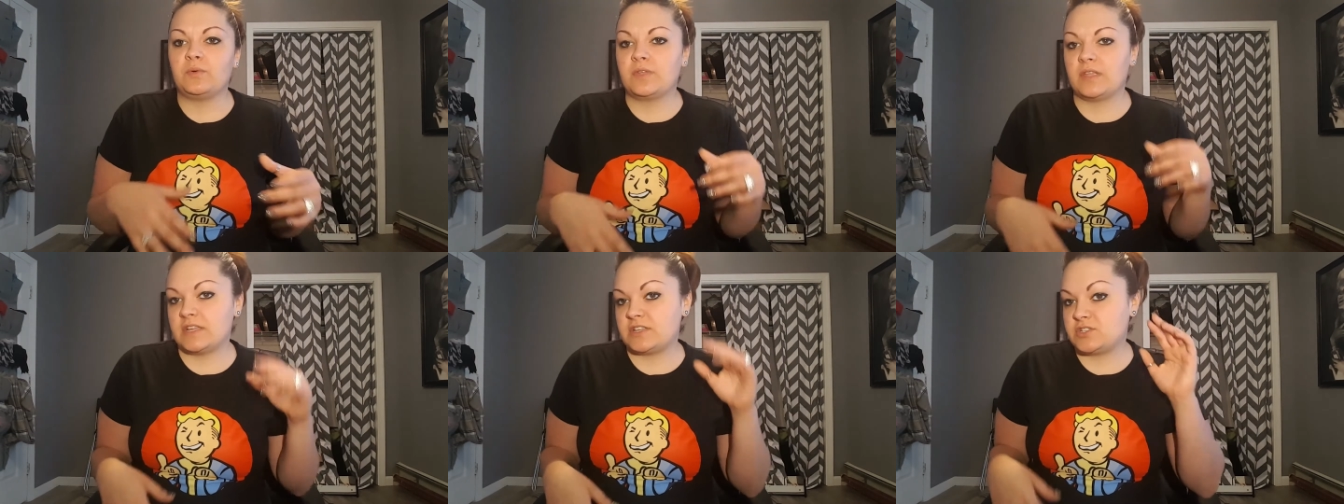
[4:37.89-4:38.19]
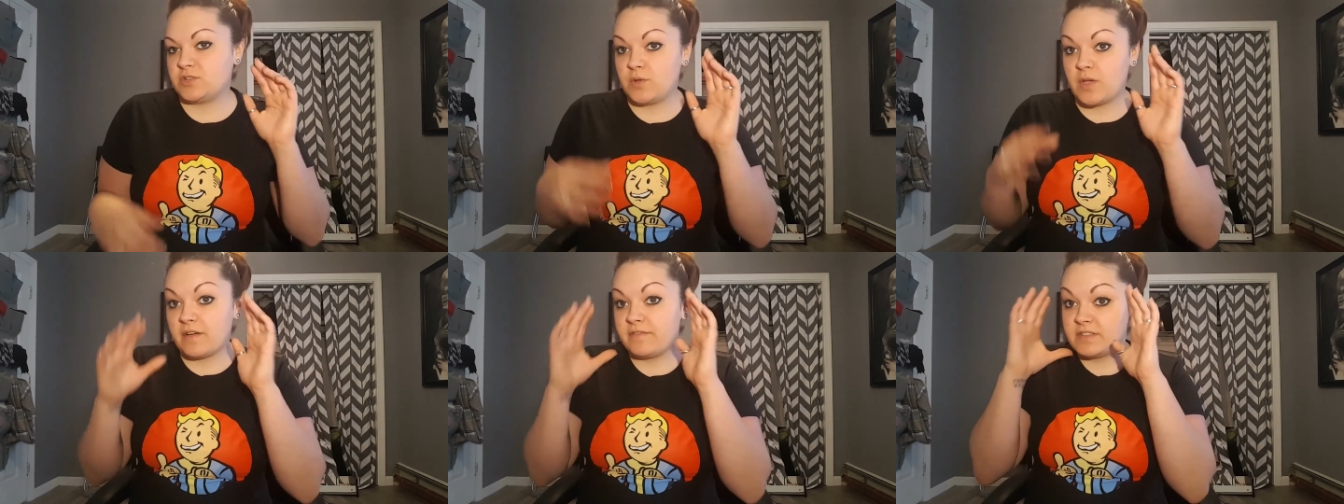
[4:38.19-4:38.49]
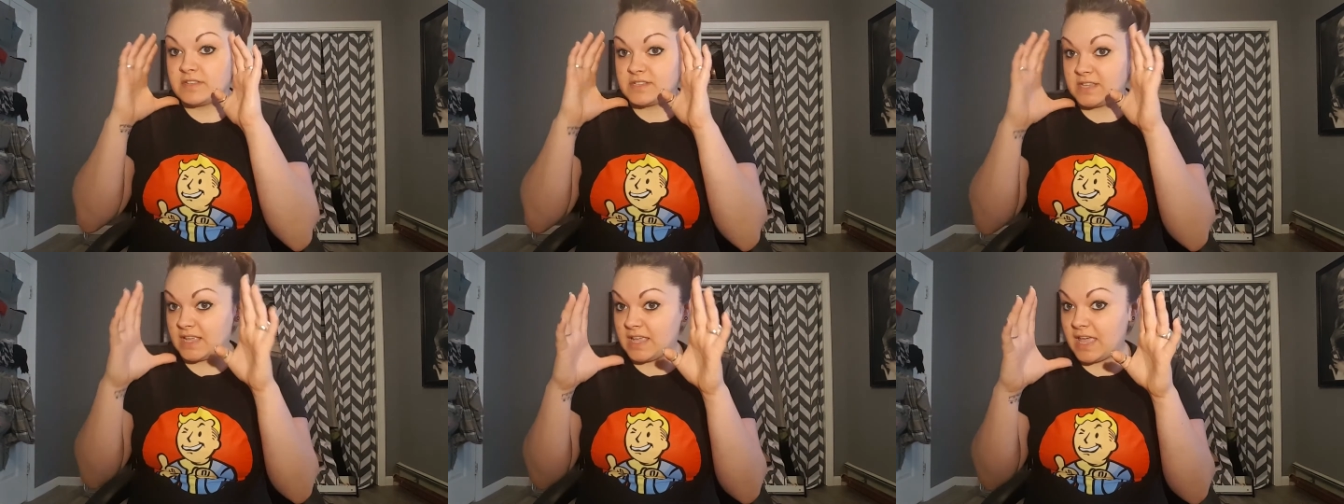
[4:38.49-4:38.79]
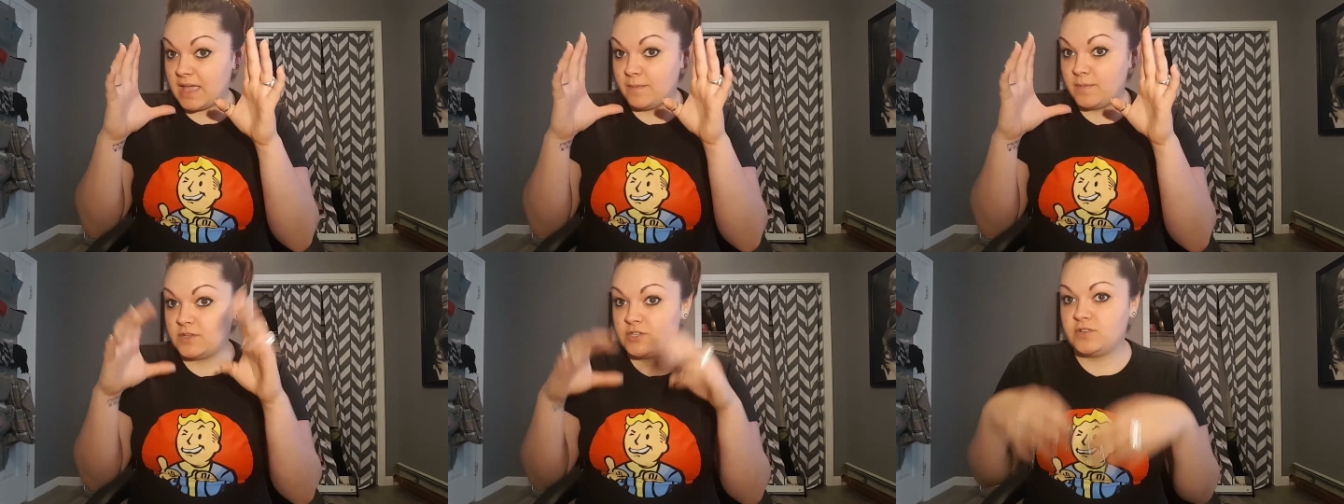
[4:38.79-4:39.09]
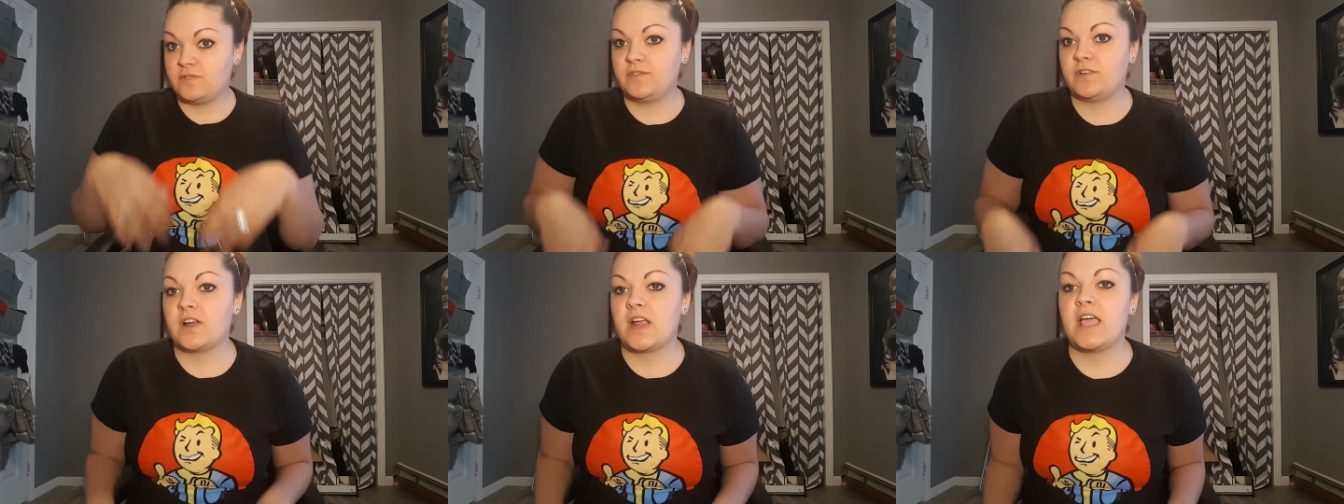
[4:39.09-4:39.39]
Like, so you have this like image
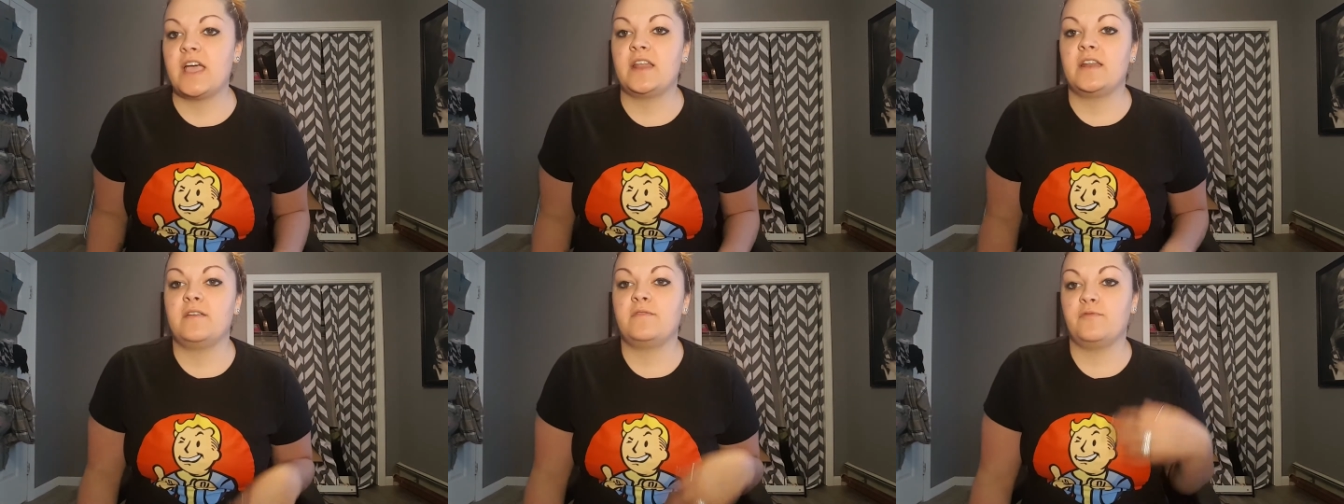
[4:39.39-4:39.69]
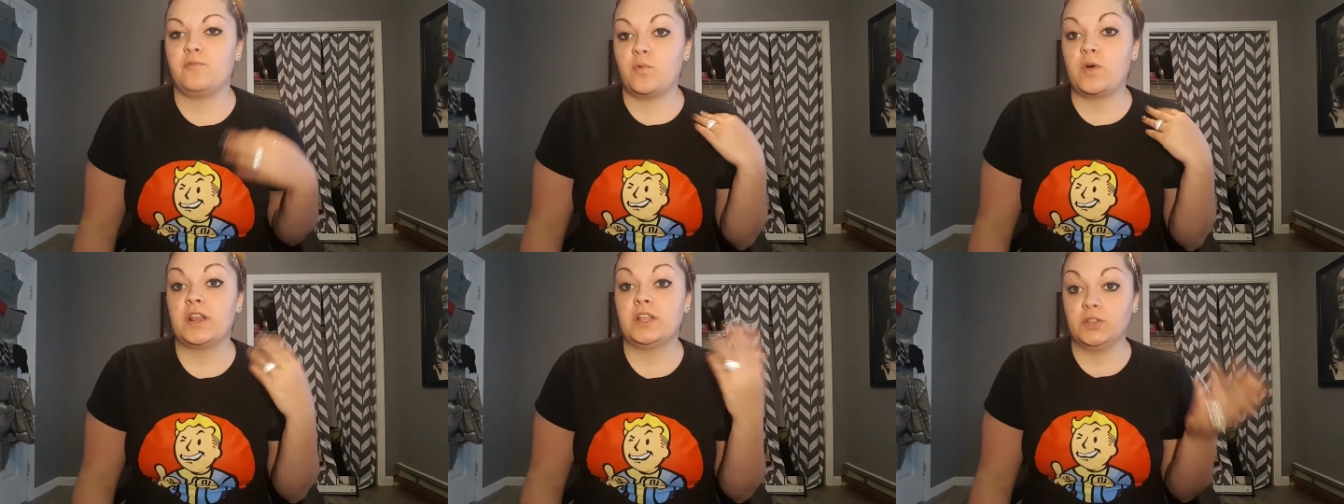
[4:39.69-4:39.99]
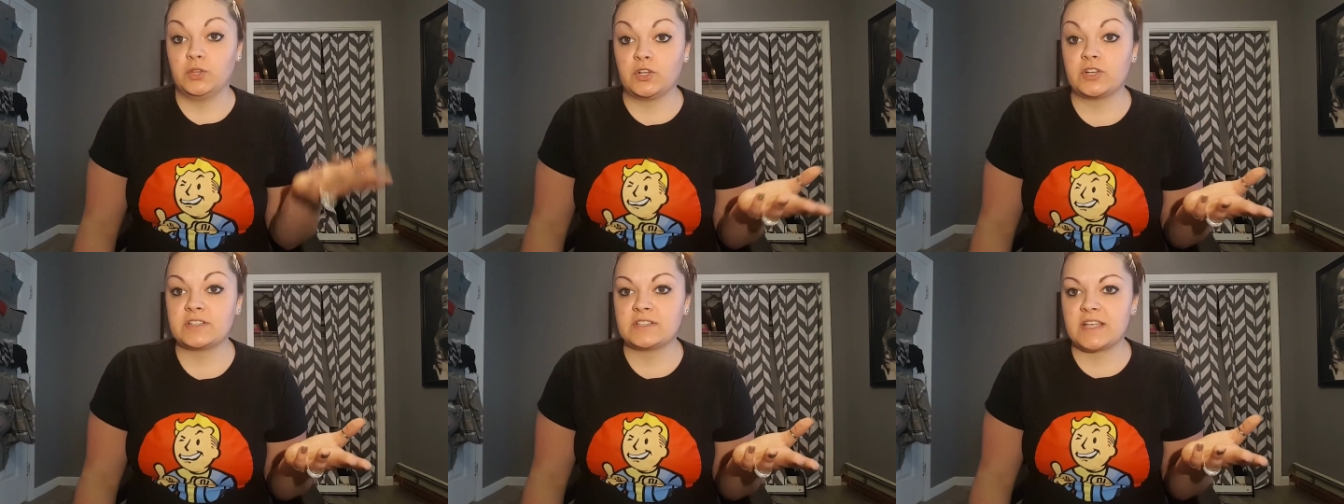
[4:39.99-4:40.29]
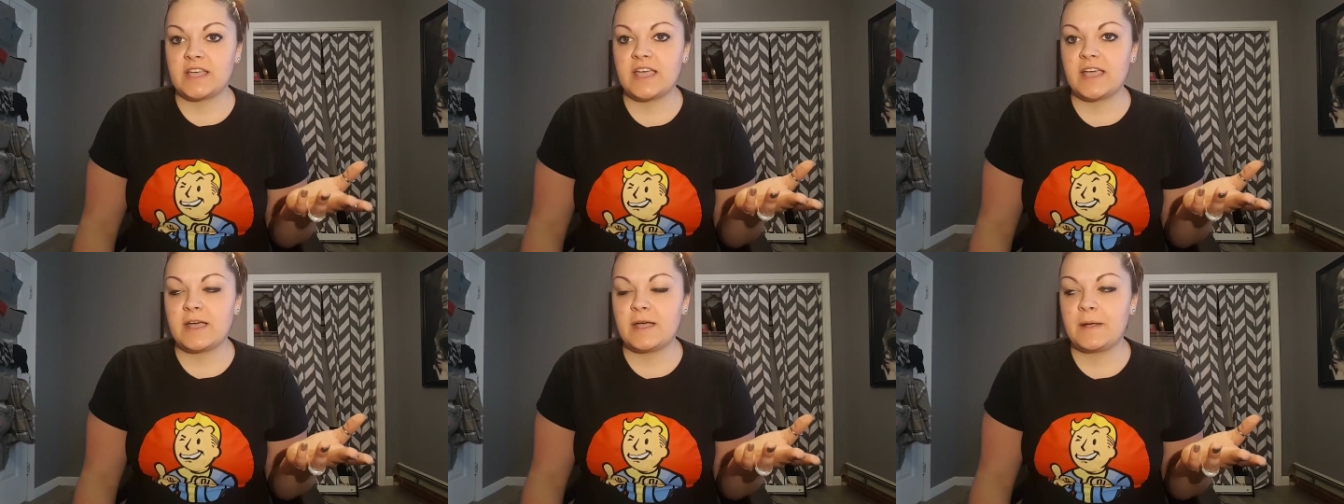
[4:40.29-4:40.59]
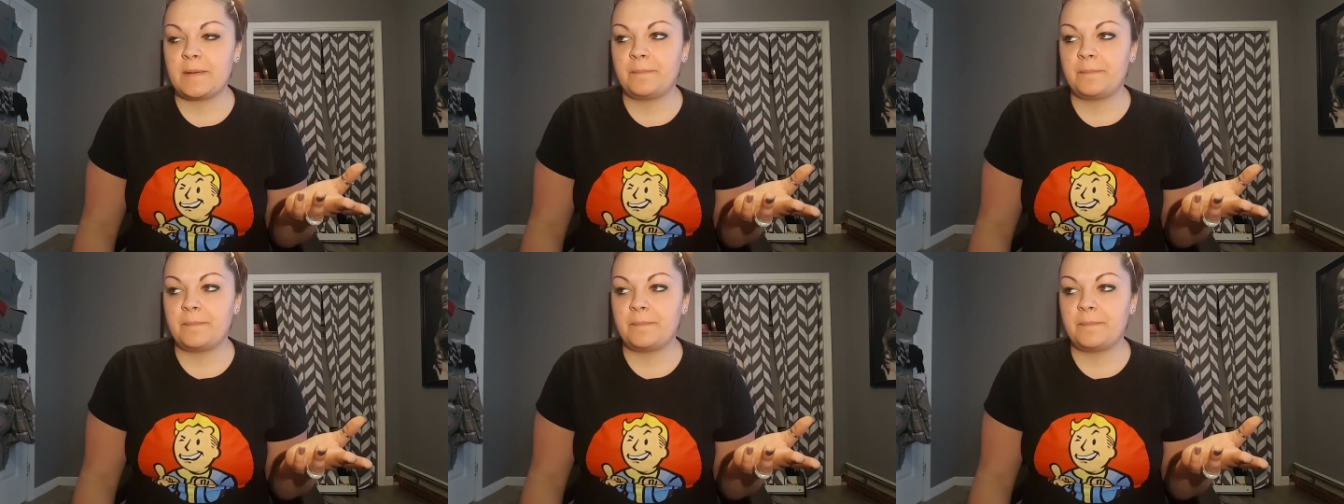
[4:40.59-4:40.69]
of your head of what it looks like,